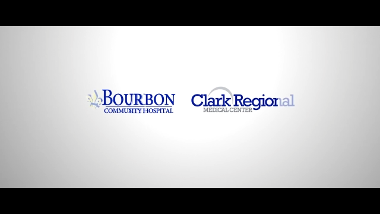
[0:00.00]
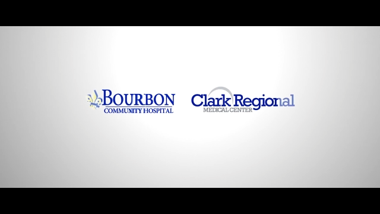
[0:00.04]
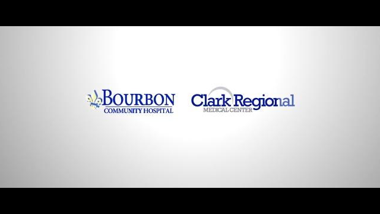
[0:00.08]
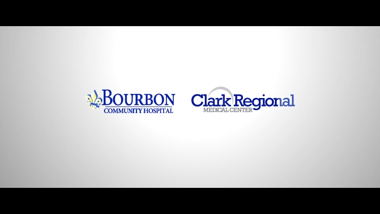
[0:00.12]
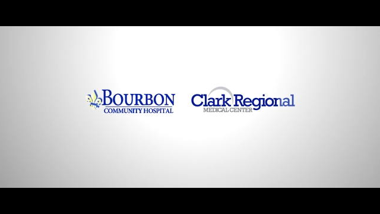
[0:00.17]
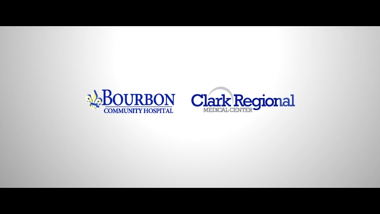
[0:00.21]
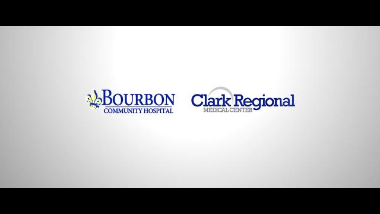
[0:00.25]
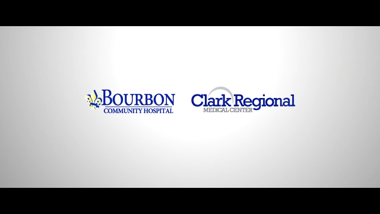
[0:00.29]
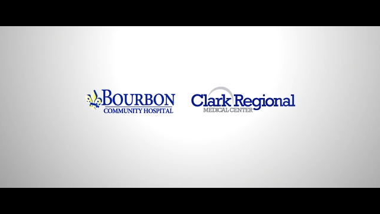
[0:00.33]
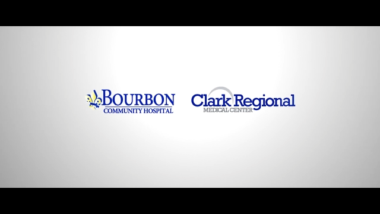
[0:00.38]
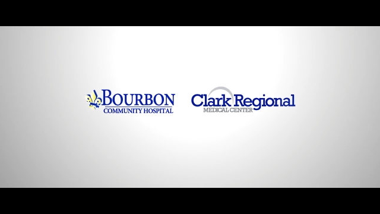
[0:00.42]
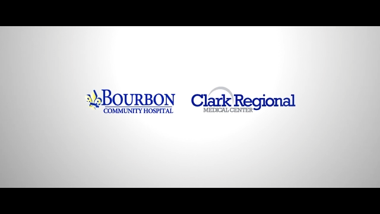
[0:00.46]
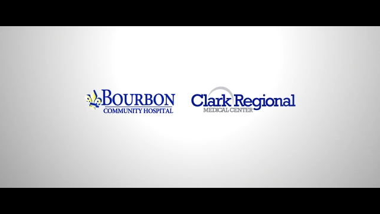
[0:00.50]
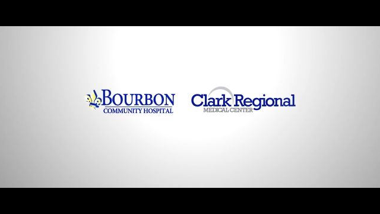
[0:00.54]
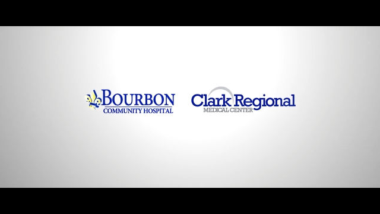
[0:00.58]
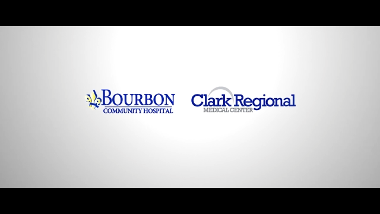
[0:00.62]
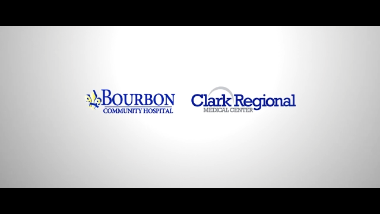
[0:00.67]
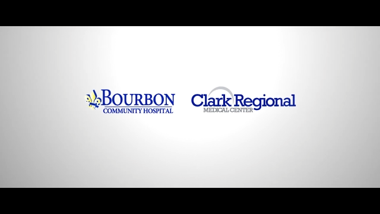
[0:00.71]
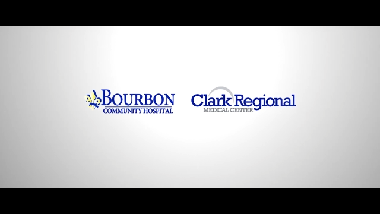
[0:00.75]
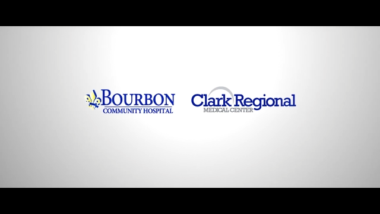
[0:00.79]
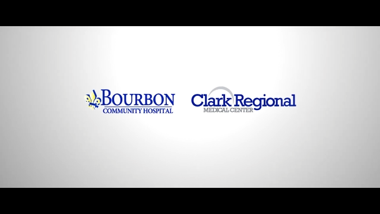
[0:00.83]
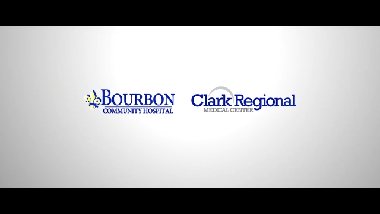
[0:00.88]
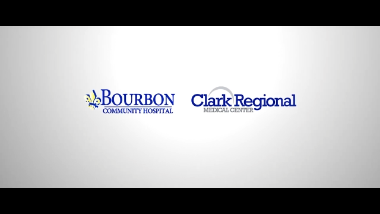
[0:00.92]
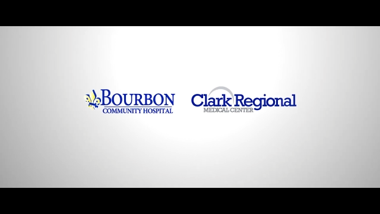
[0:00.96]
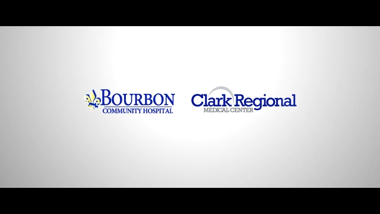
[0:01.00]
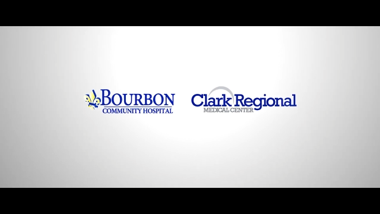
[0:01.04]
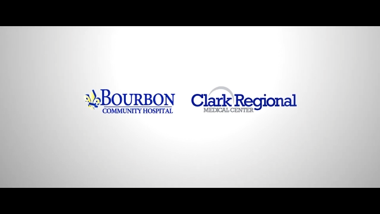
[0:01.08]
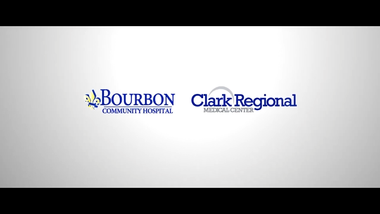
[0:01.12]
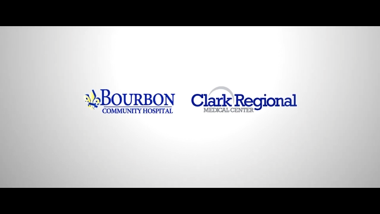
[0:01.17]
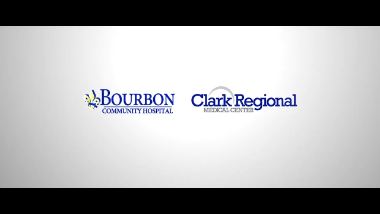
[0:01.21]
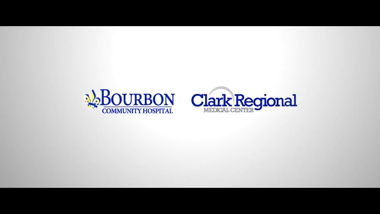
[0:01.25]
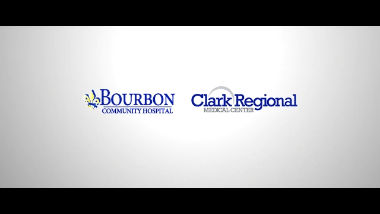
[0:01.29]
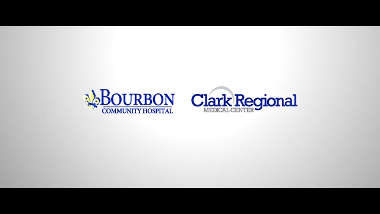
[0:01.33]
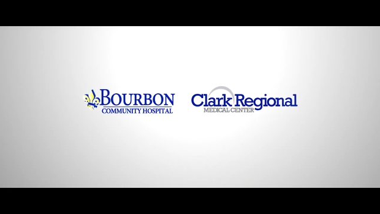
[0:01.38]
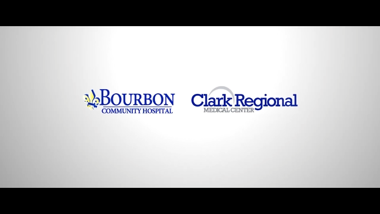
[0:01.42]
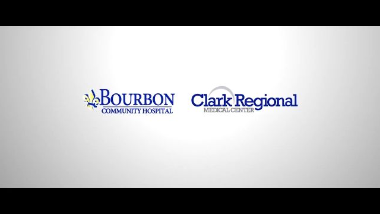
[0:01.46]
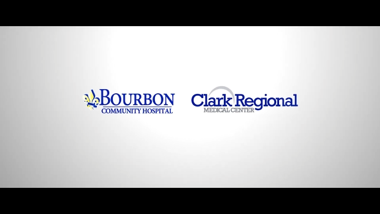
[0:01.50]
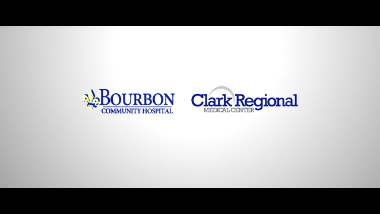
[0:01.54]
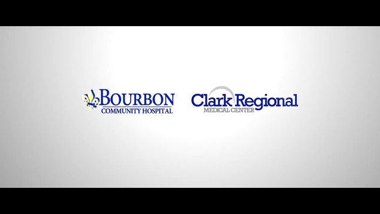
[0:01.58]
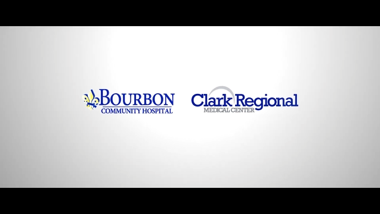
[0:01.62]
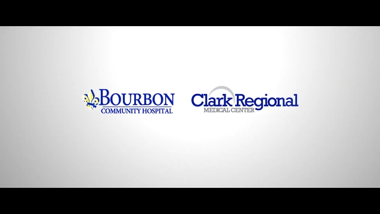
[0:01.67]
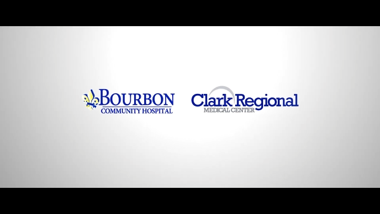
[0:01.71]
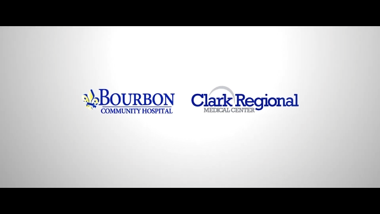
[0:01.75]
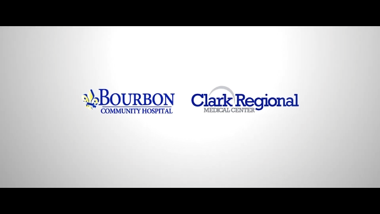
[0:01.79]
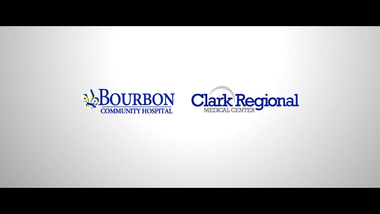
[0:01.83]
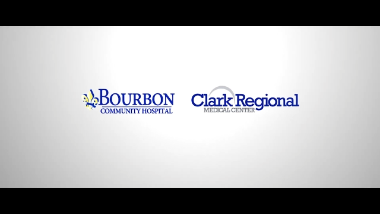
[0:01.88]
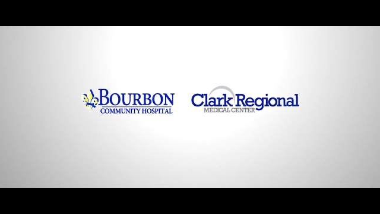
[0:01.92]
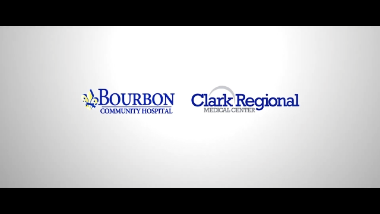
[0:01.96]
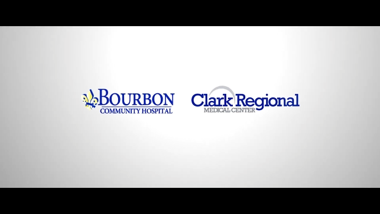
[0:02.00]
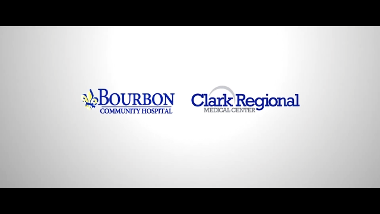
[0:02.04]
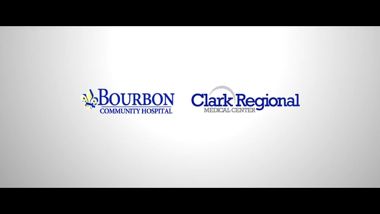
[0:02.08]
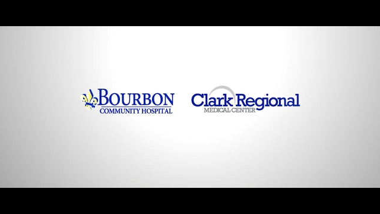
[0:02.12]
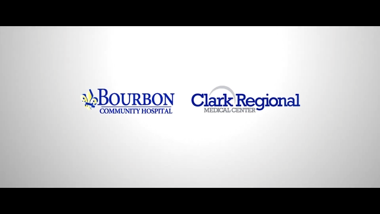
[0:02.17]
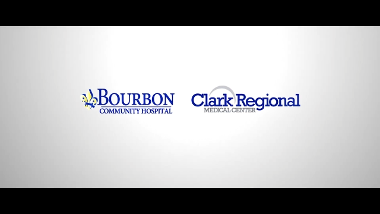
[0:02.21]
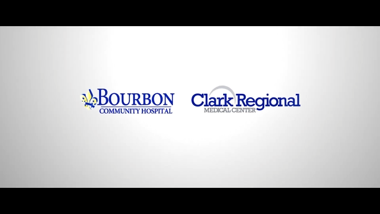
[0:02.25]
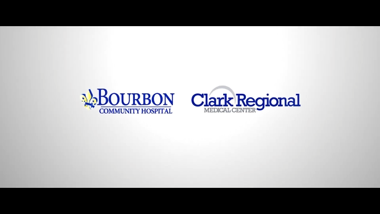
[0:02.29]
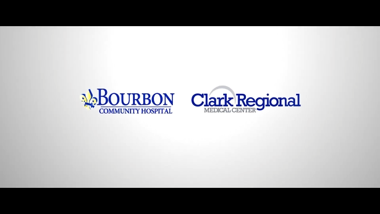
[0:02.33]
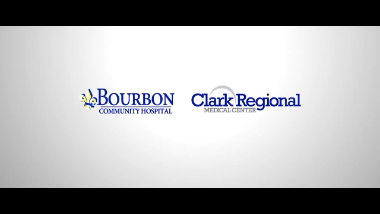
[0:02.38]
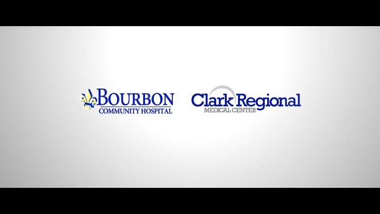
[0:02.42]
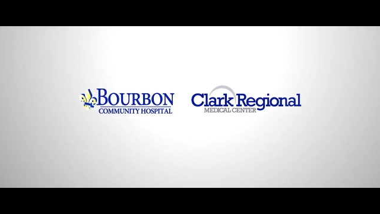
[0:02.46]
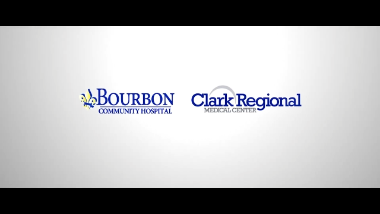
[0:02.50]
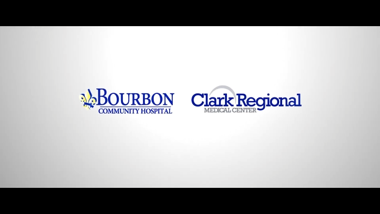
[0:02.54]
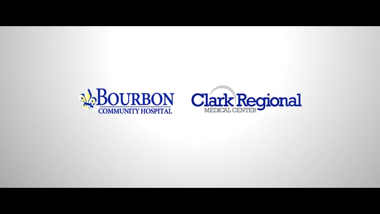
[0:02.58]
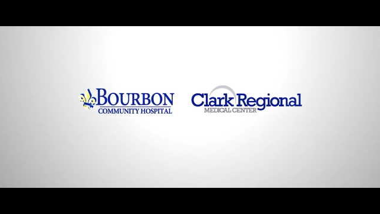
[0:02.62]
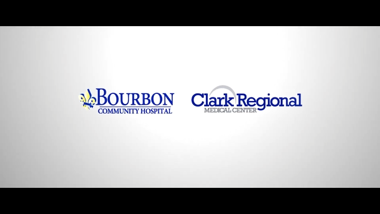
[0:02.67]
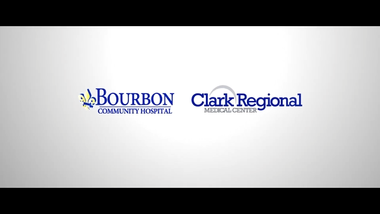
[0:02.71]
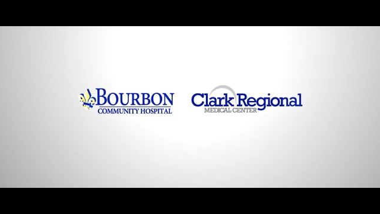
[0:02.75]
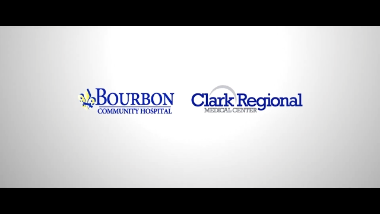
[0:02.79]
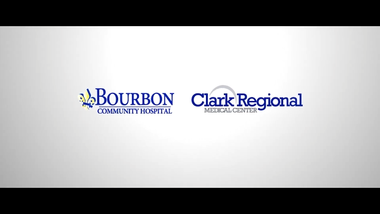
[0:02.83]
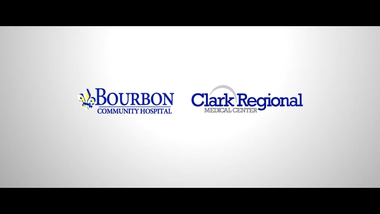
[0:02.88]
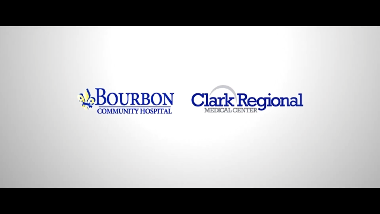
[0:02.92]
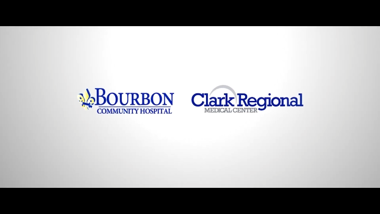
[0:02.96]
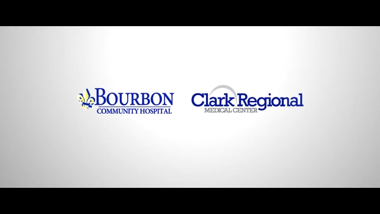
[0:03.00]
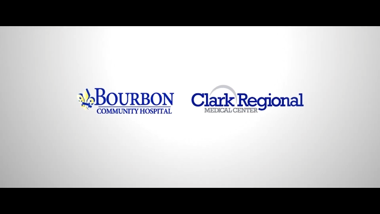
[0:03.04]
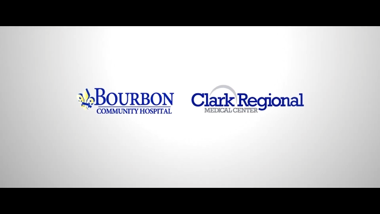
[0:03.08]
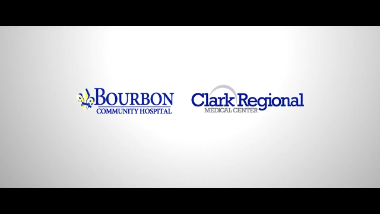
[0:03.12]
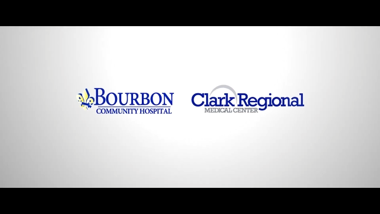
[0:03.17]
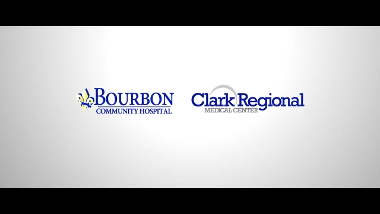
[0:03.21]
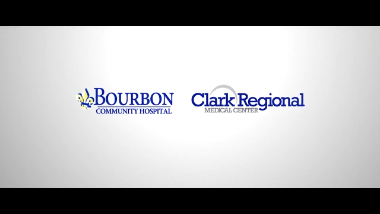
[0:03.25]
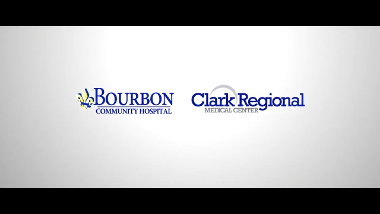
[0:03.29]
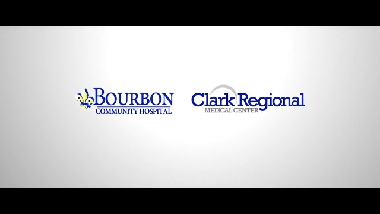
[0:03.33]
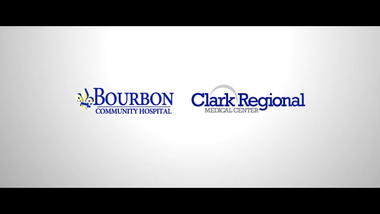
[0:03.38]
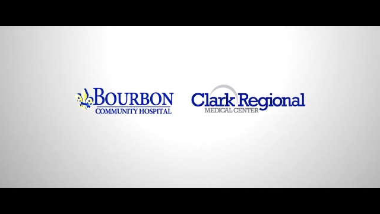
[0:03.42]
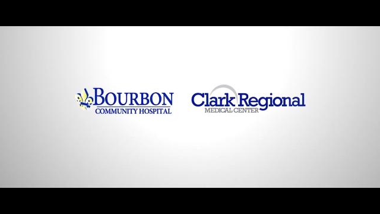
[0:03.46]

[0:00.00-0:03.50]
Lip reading: No face is visible, so there are no lips to read.